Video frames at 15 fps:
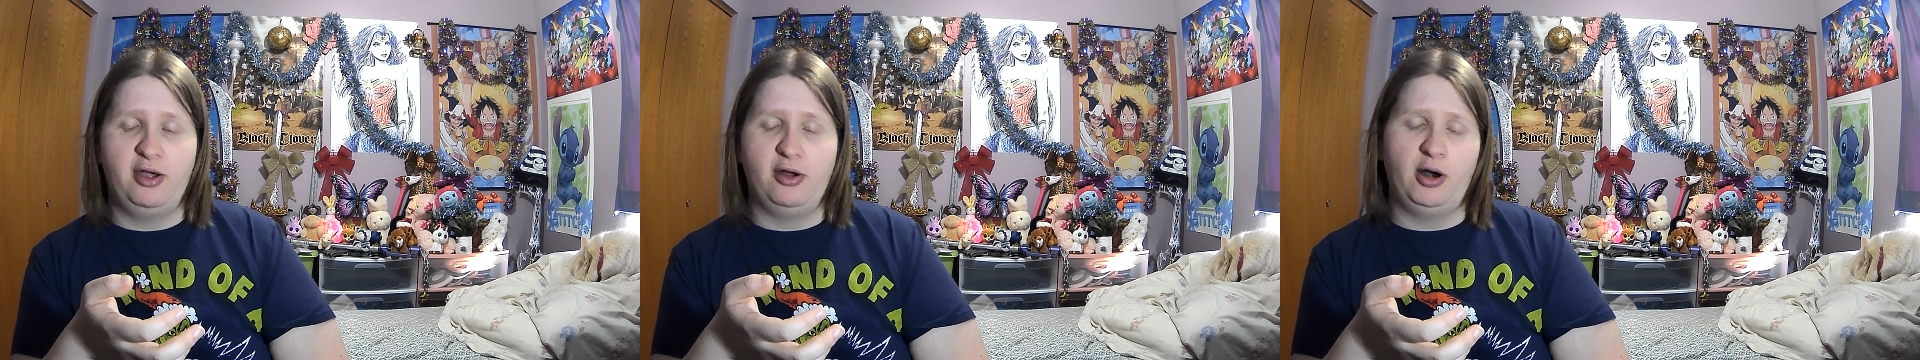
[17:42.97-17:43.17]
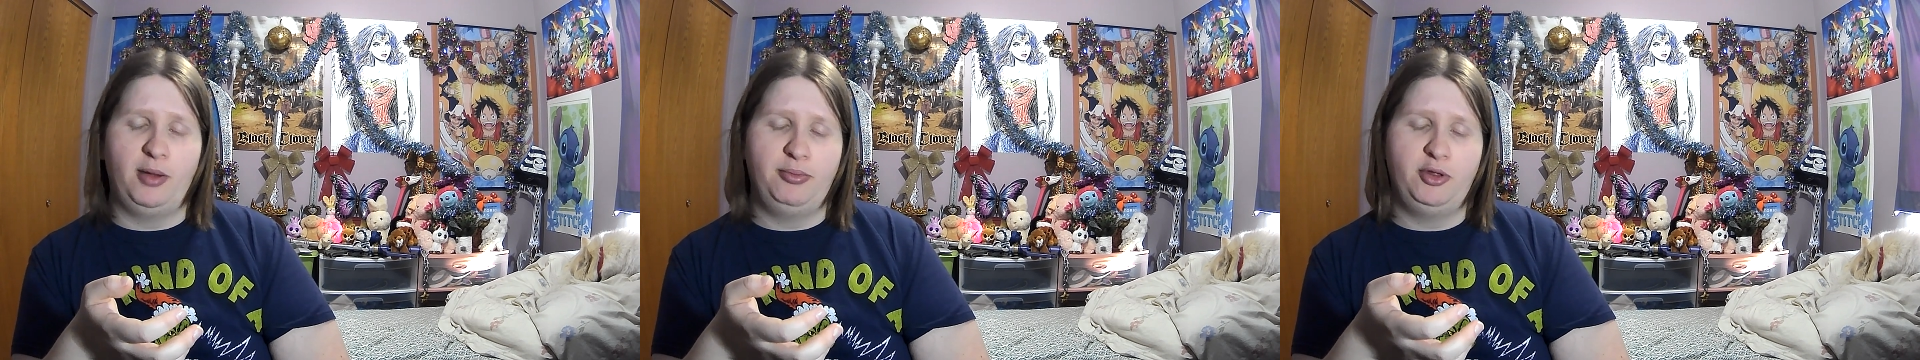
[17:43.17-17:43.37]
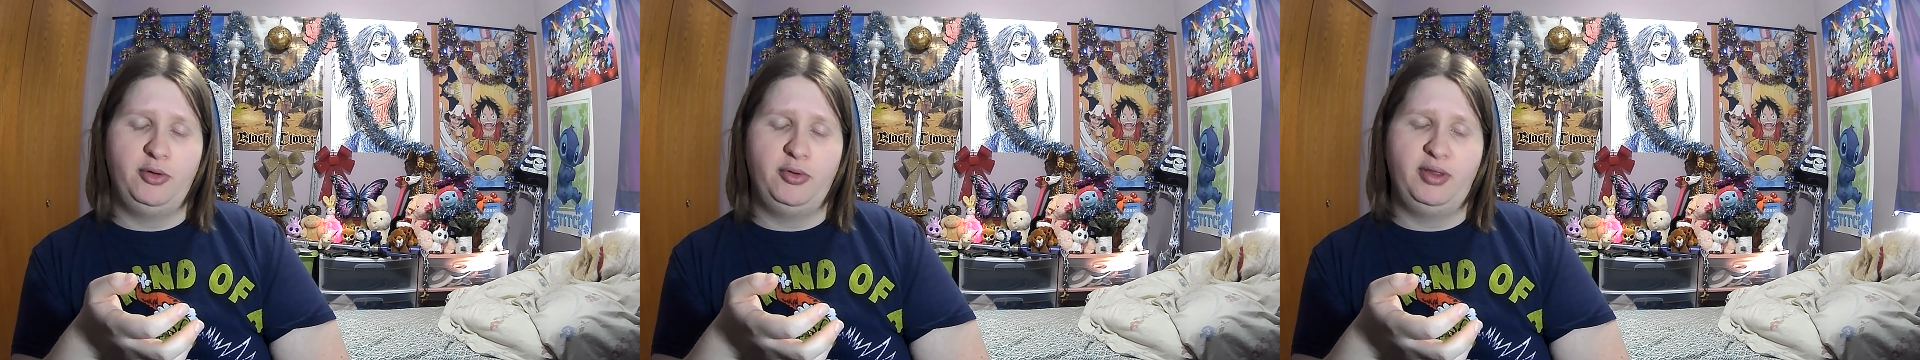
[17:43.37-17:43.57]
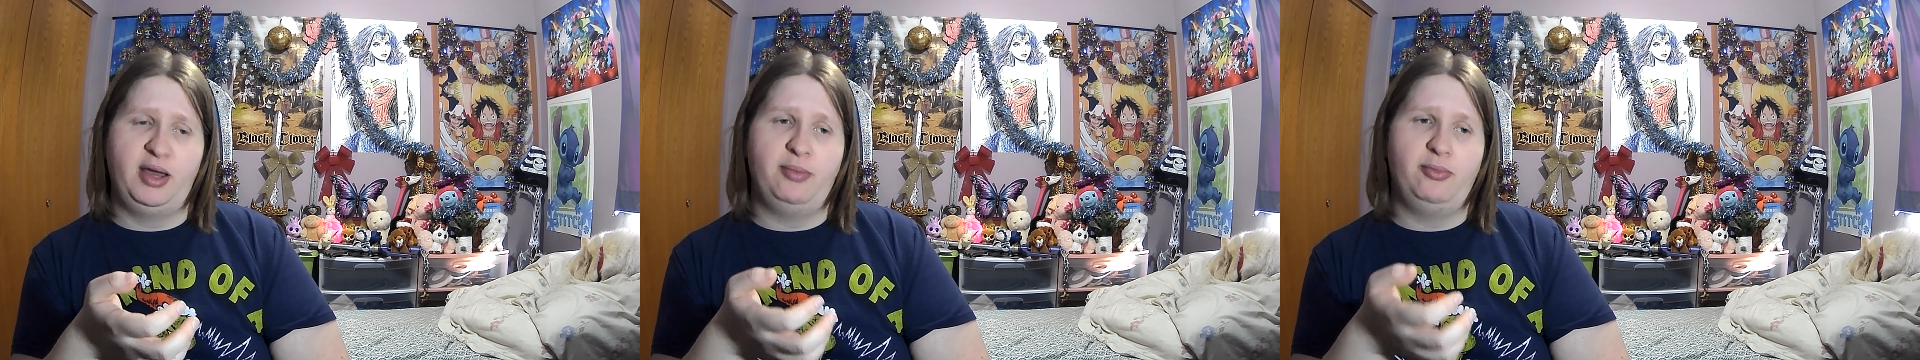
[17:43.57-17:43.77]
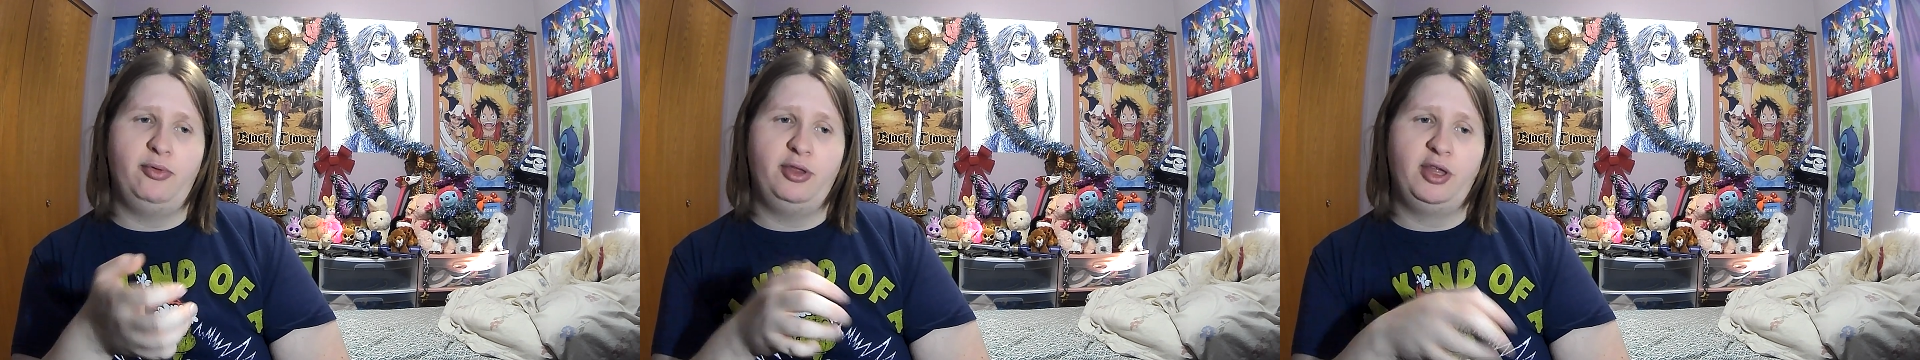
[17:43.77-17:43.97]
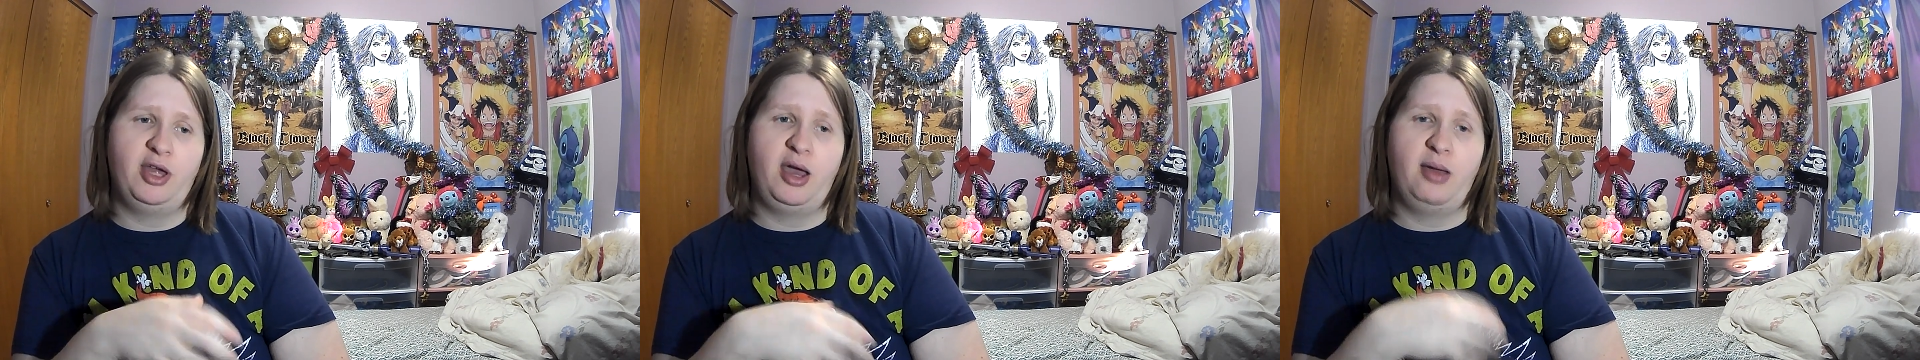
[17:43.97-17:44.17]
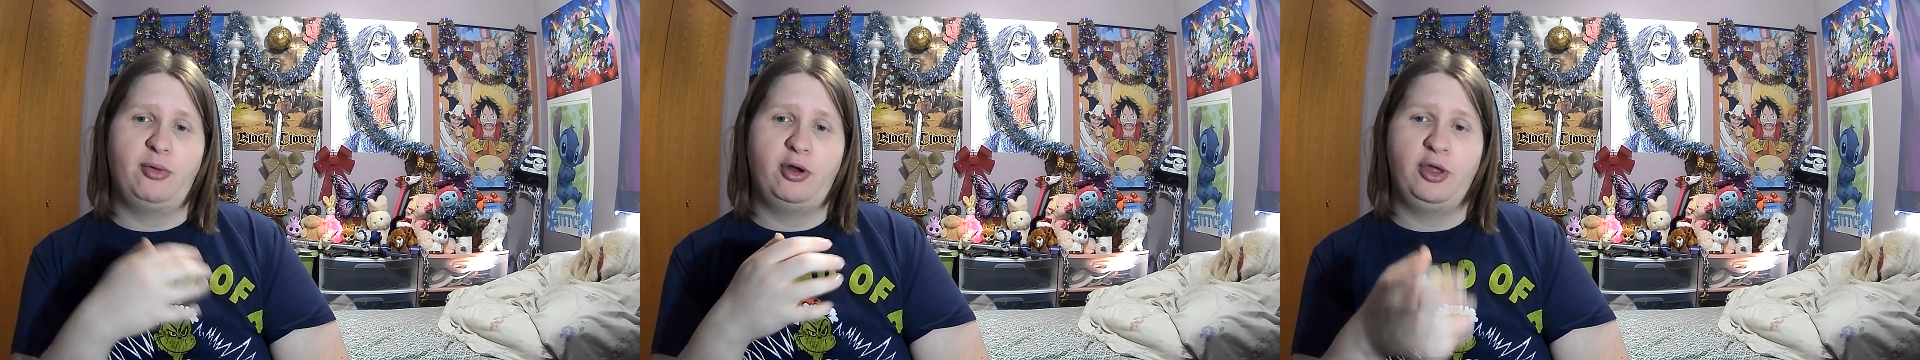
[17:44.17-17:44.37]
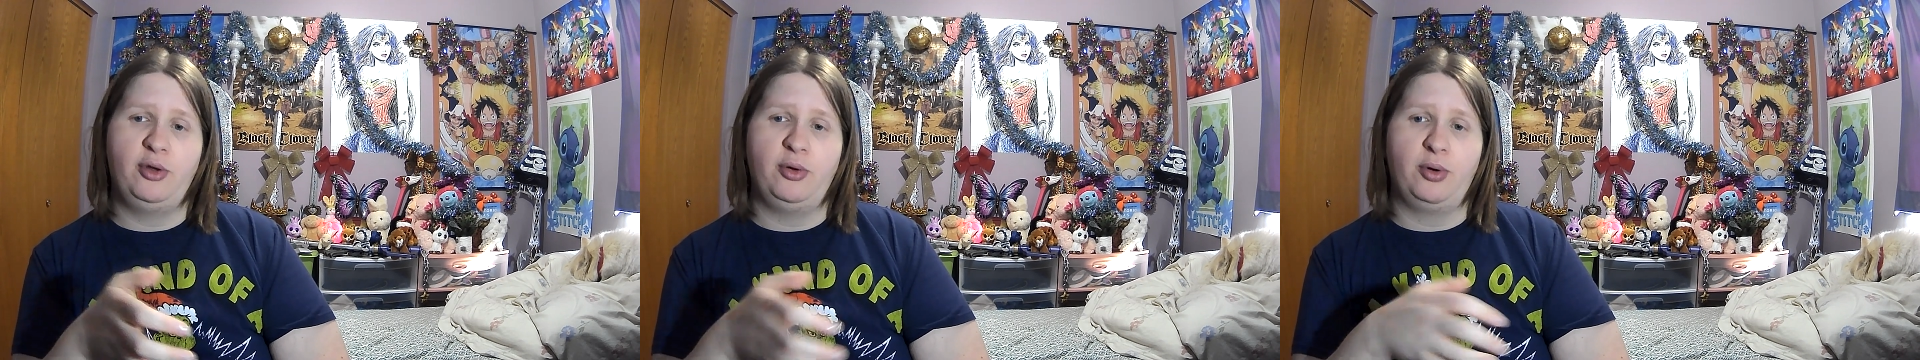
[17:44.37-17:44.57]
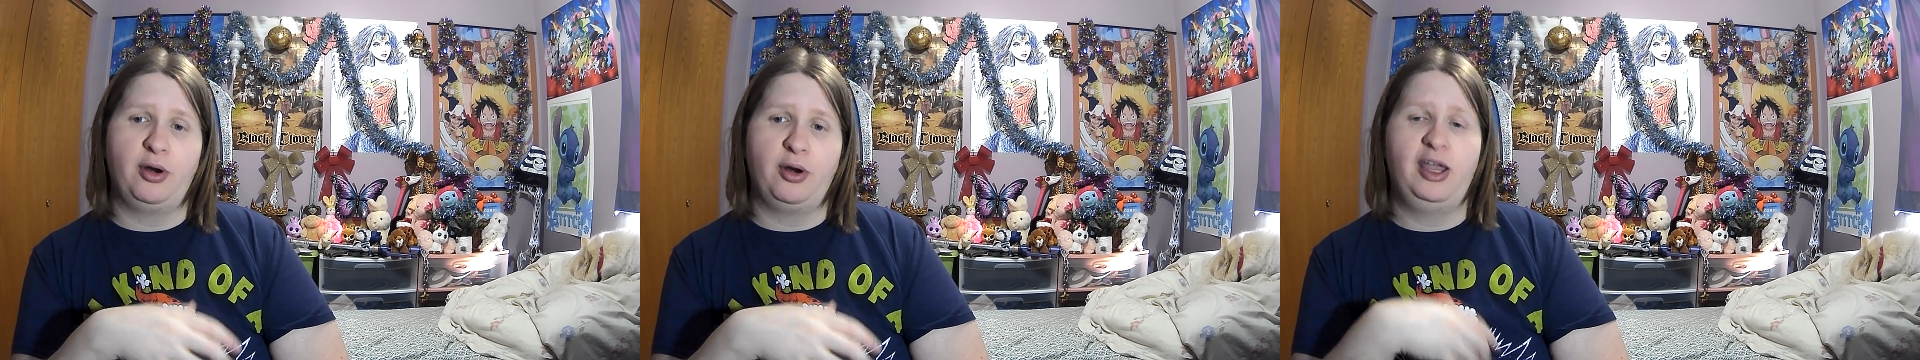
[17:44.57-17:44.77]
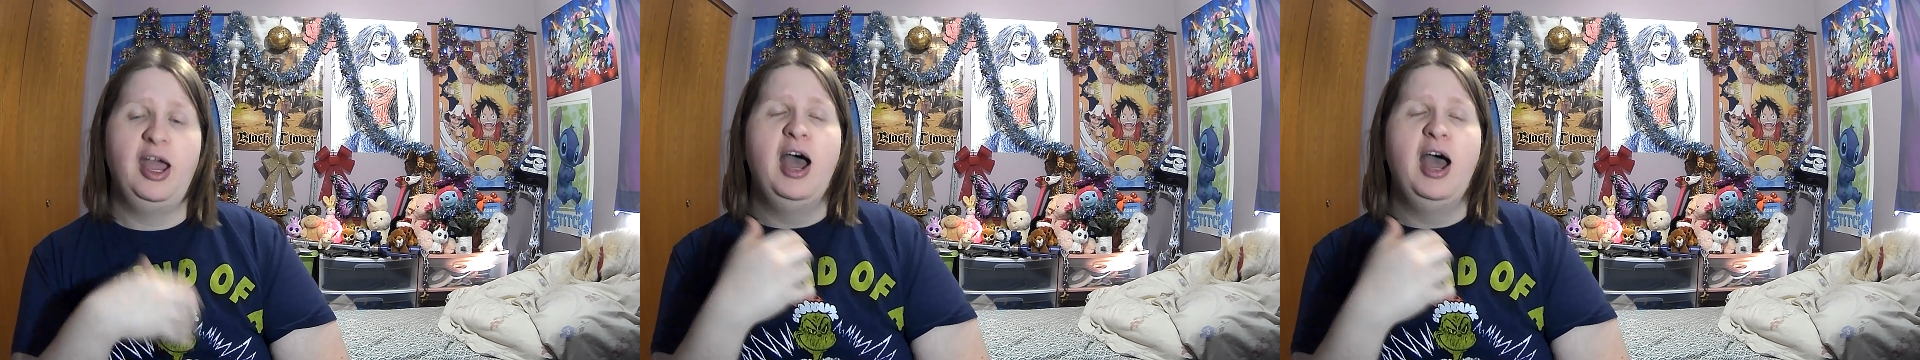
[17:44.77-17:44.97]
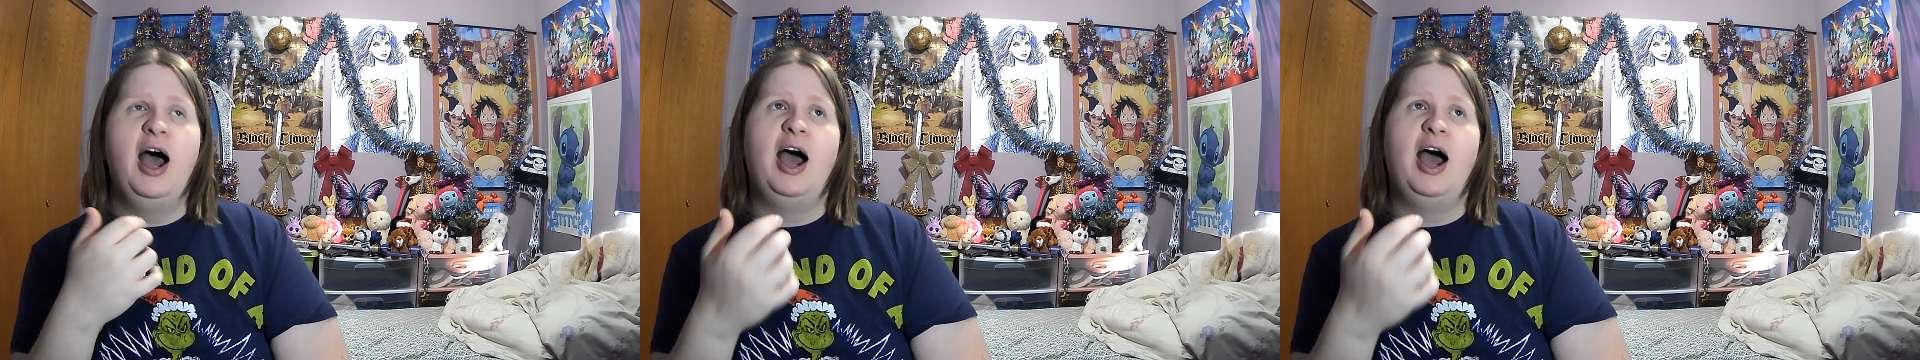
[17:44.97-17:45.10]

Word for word: are up to at that point in time or Hiyori.